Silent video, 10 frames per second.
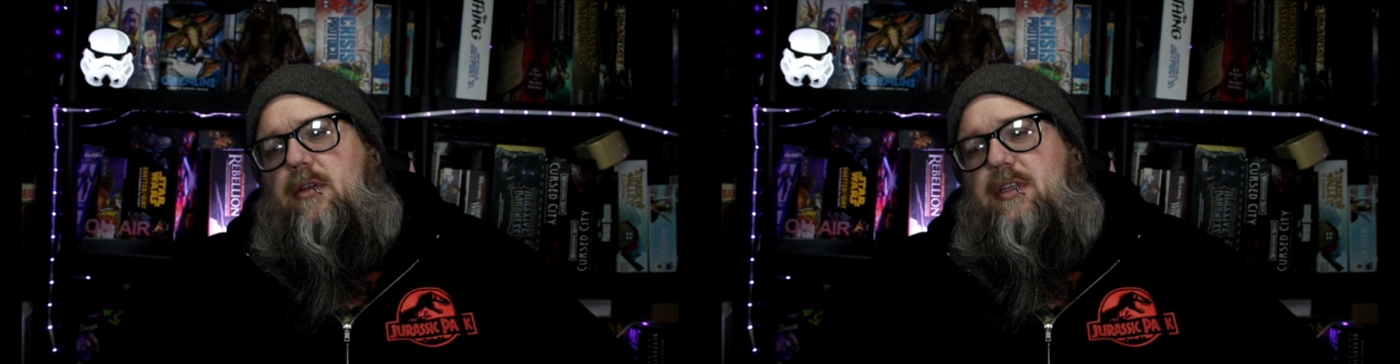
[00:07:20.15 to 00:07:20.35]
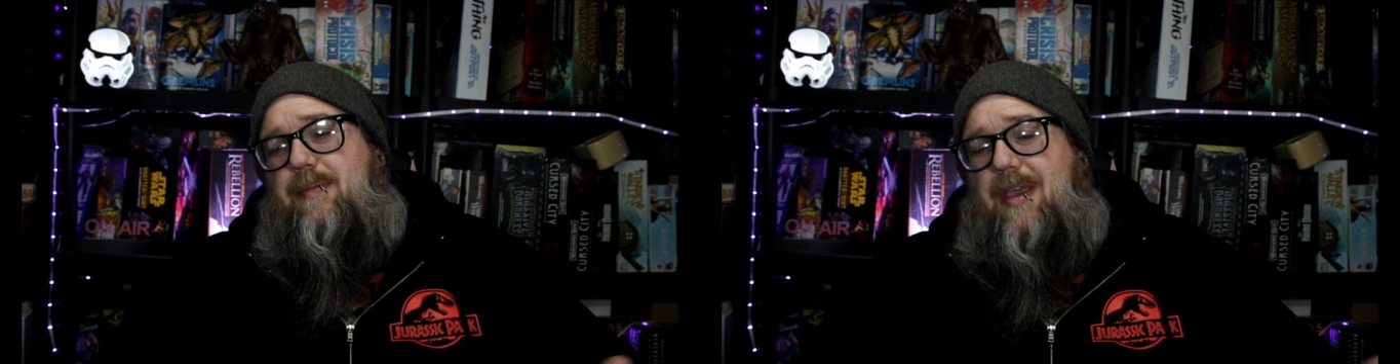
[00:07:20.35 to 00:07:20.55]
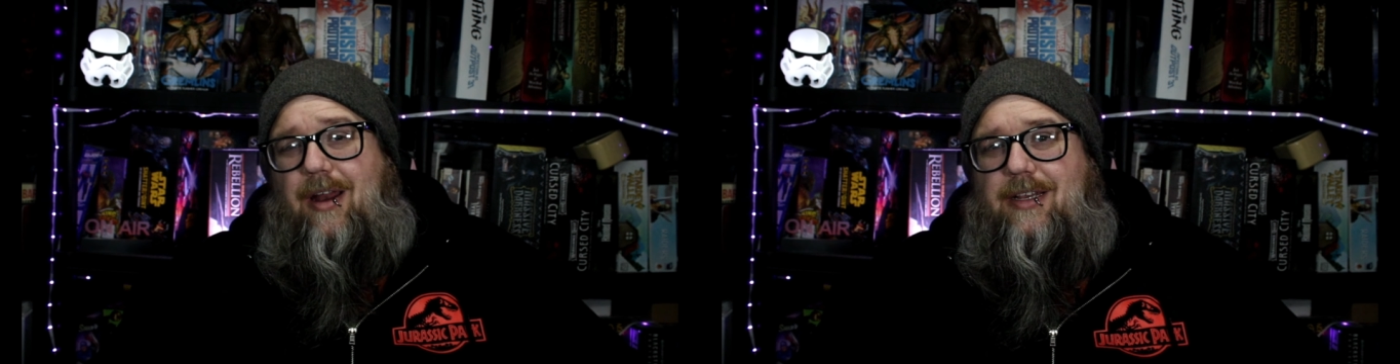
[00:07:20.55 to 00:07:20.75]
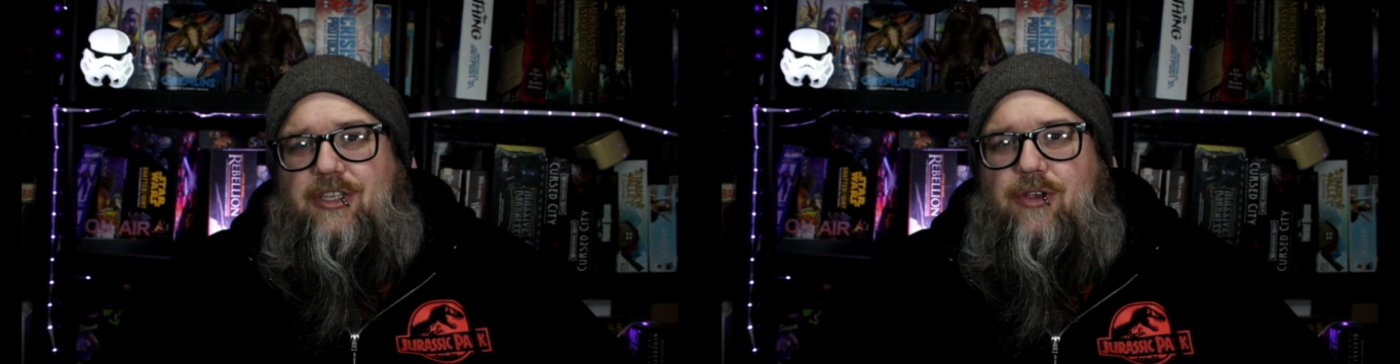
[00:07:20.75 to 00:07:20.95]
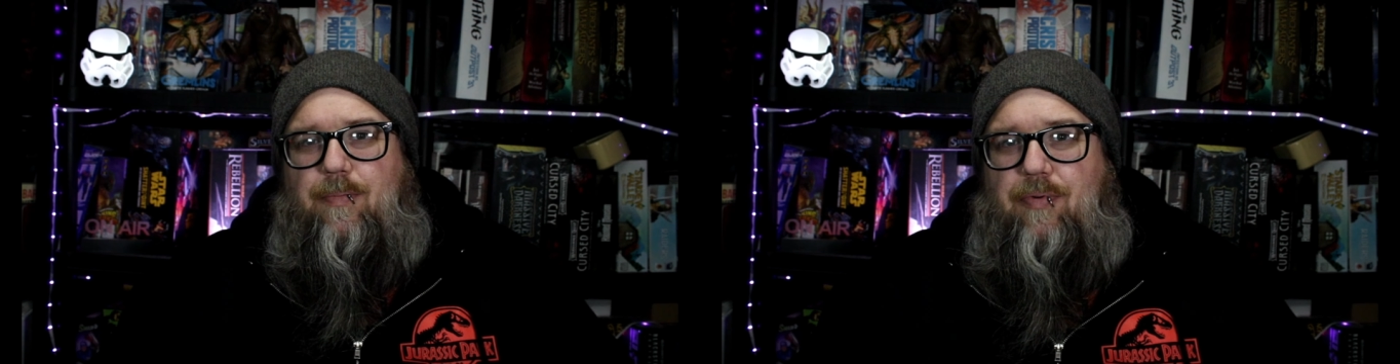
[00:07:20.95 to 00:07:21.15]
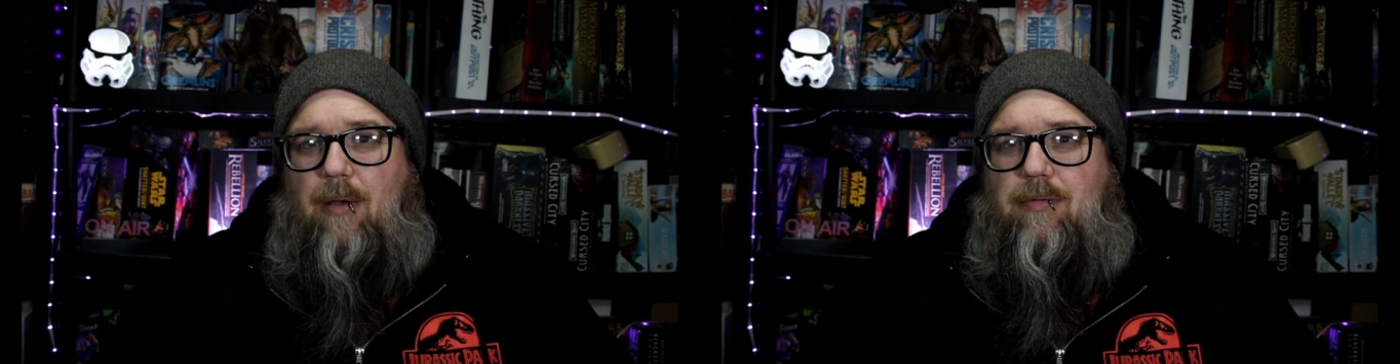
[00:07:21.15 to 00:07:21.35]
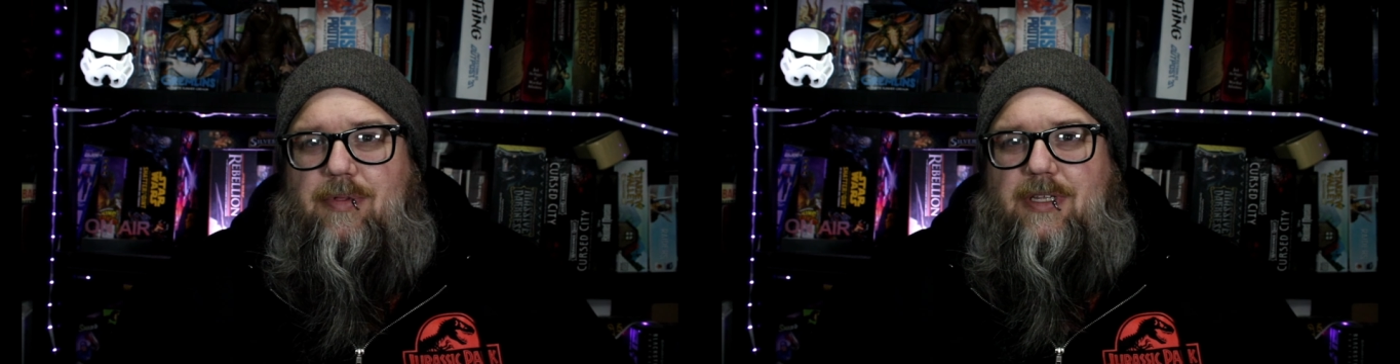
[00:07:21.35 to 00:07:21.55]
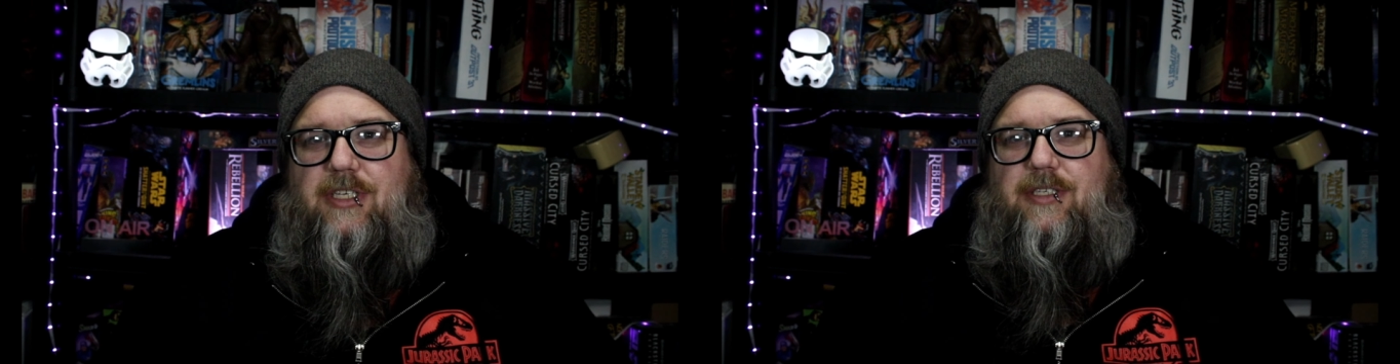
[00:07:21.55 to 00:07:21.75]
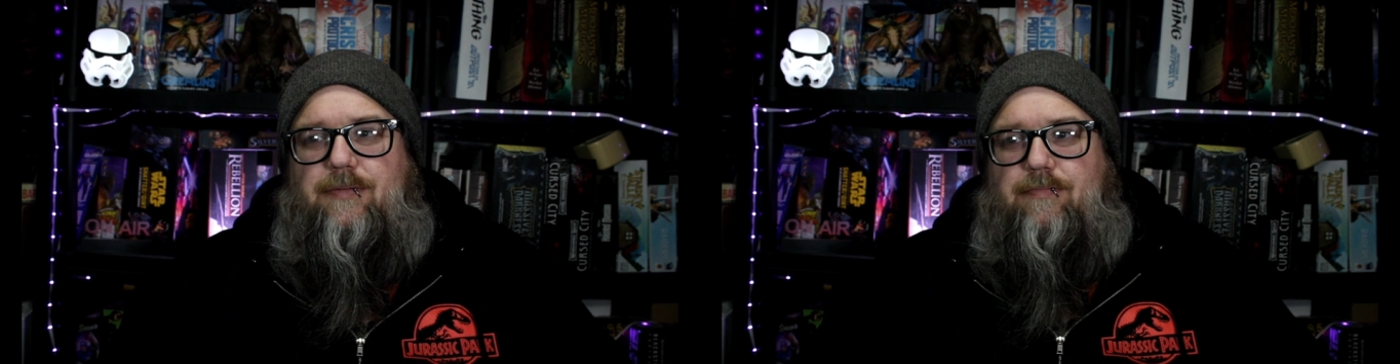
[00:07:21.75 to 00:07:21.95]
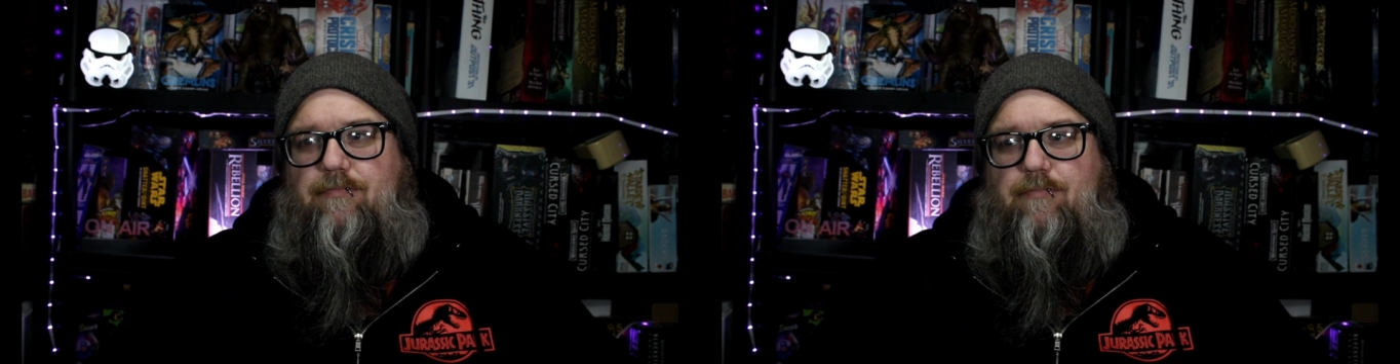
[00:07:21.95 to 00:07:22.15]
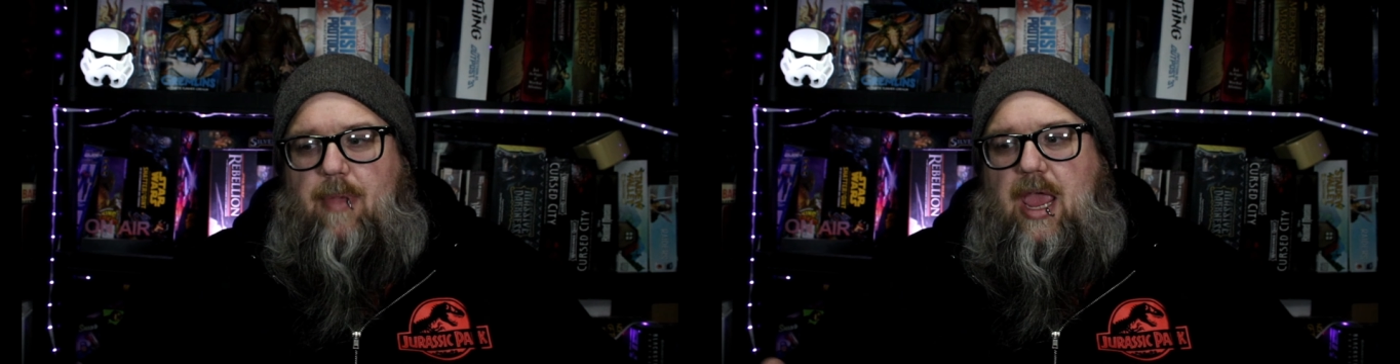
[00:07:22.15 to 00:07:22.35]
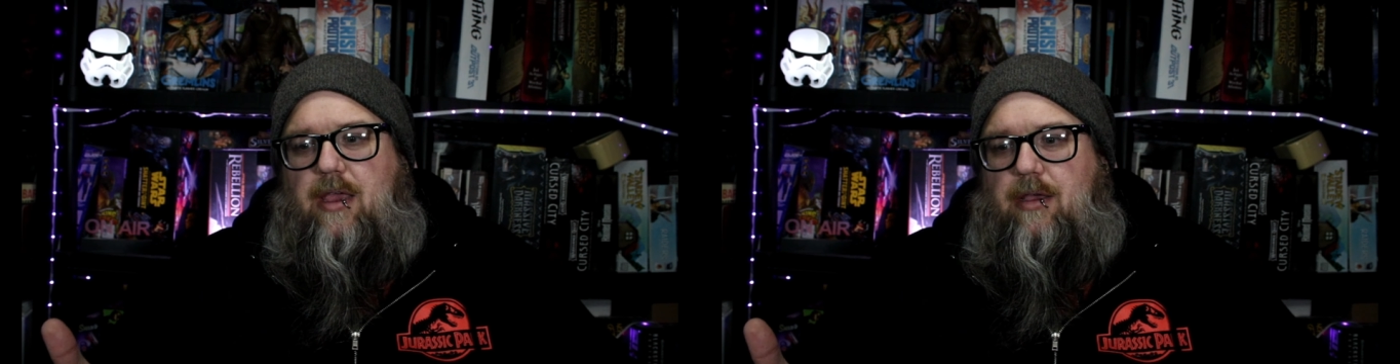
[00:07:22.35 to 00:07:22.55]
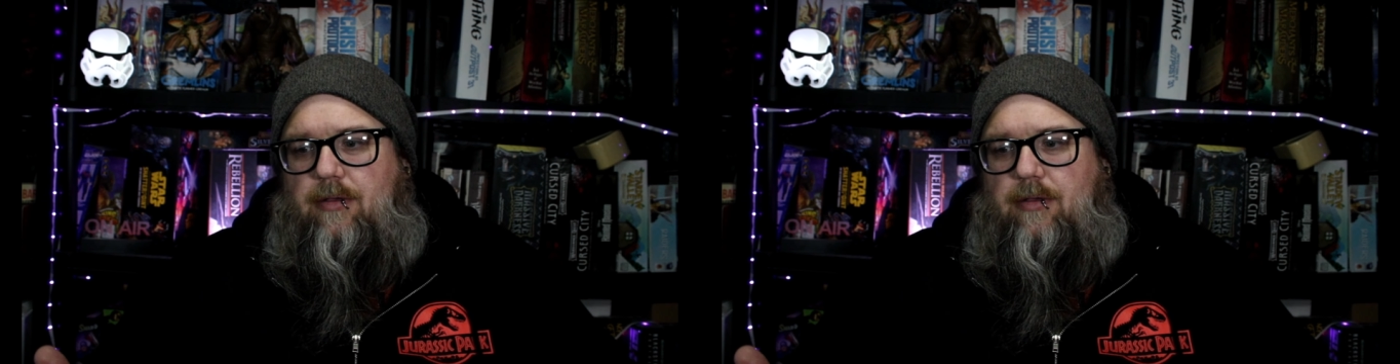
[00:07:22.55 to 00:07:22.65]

To be honest, you could probably just make